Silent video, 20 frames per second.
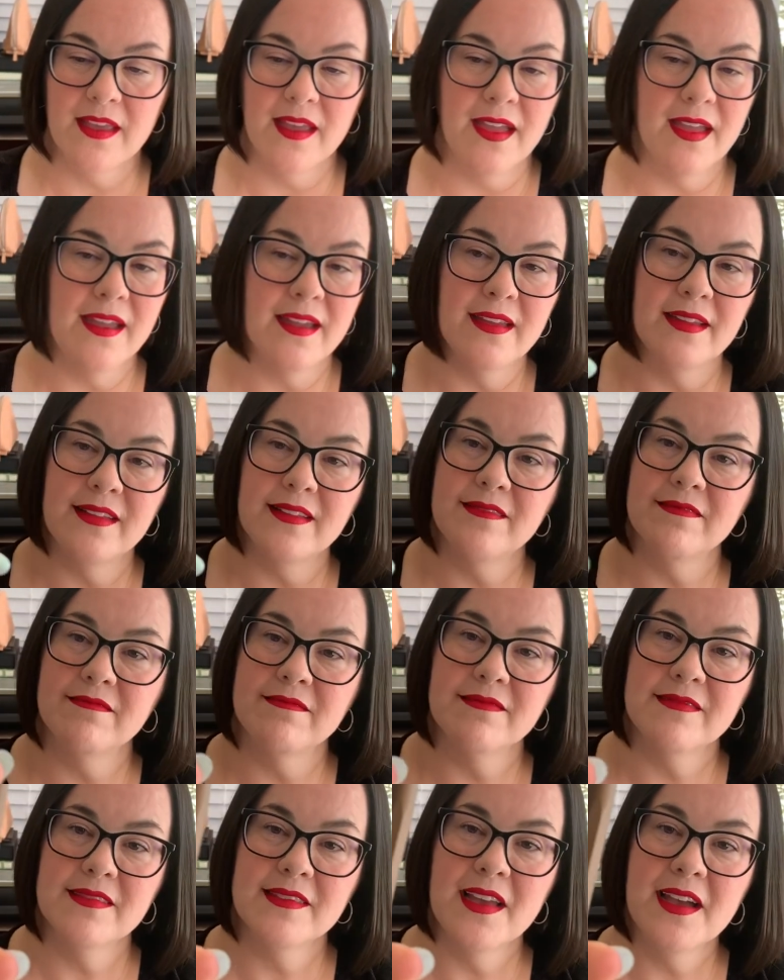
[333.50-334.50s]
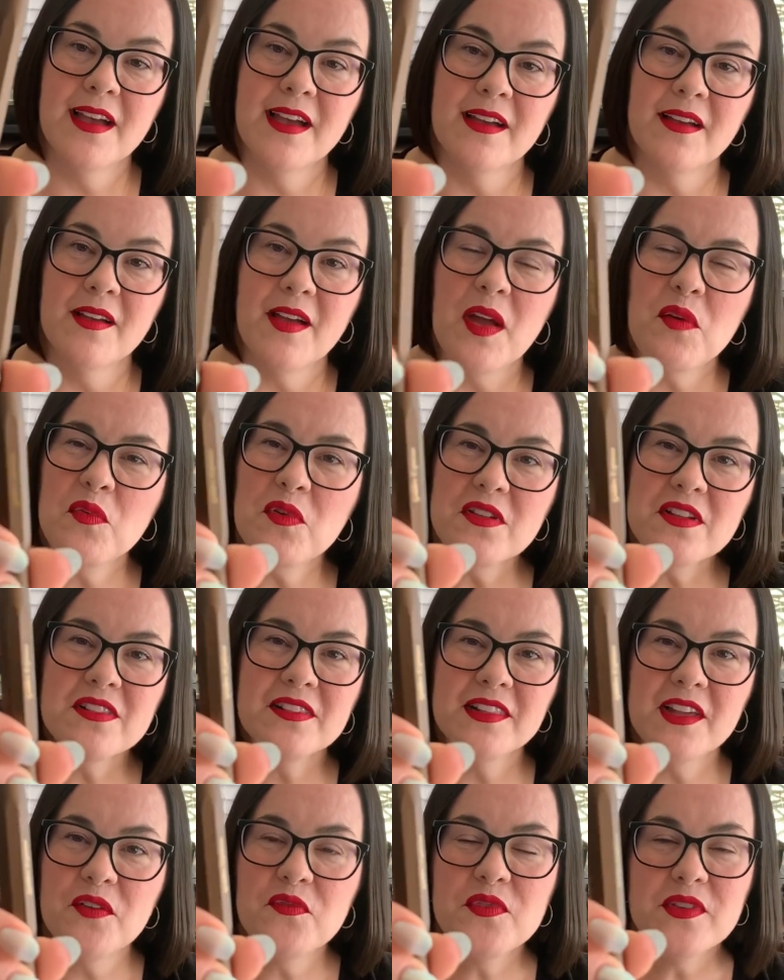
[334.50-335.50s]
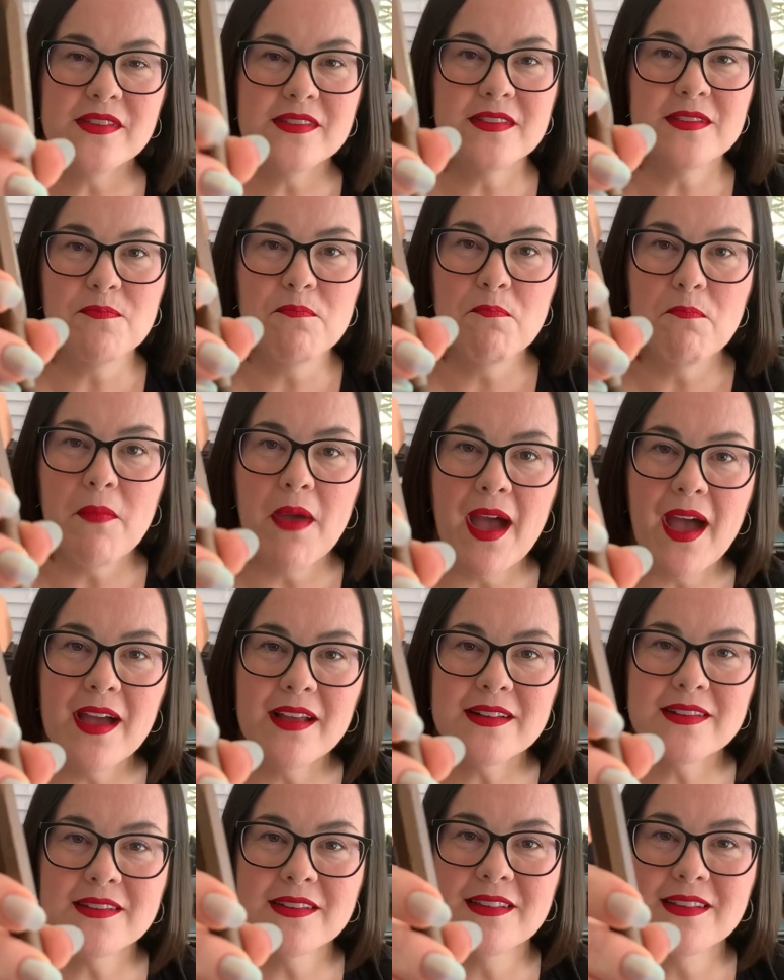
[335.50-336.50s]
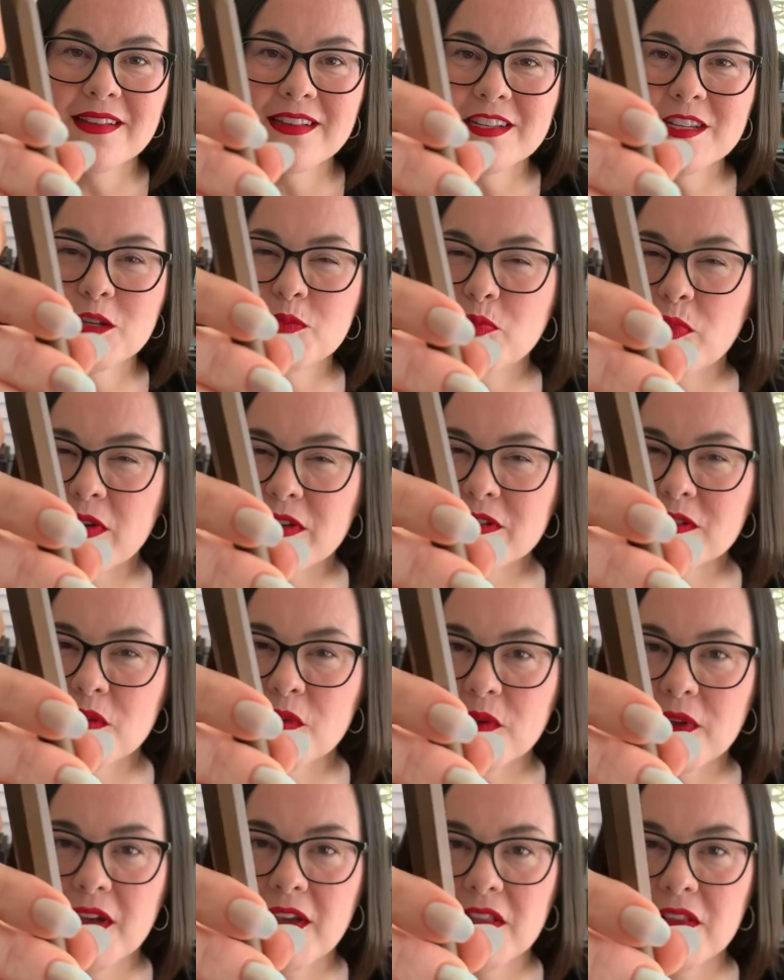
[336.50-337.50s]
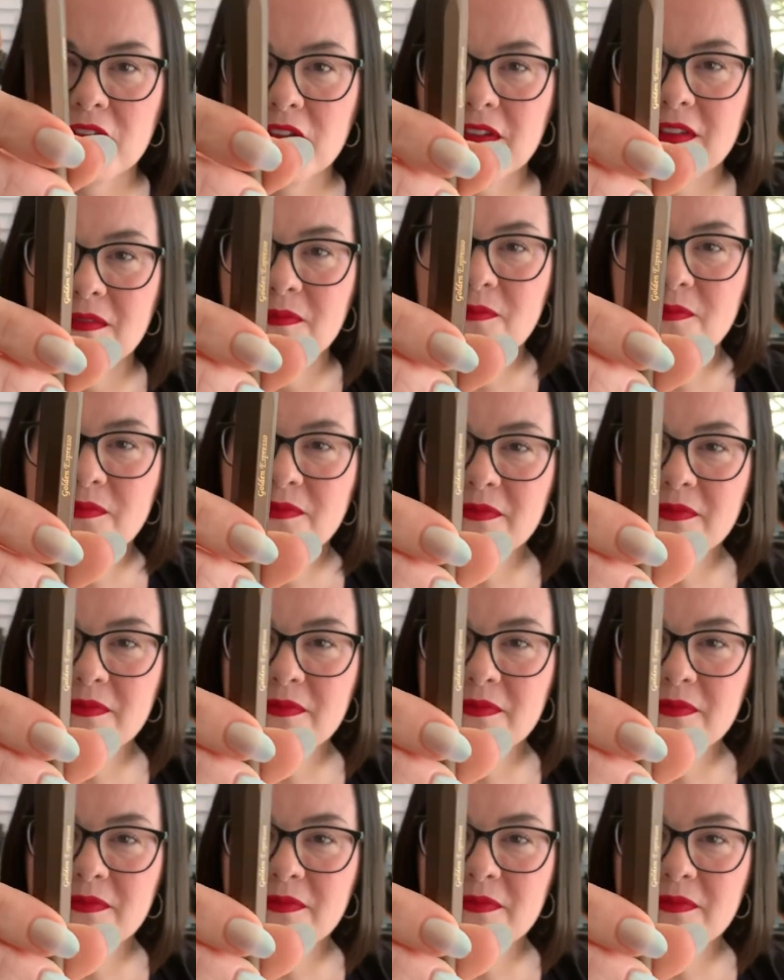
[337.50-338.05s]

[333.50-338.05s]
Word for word: And yeah, I really love this matte espresso color.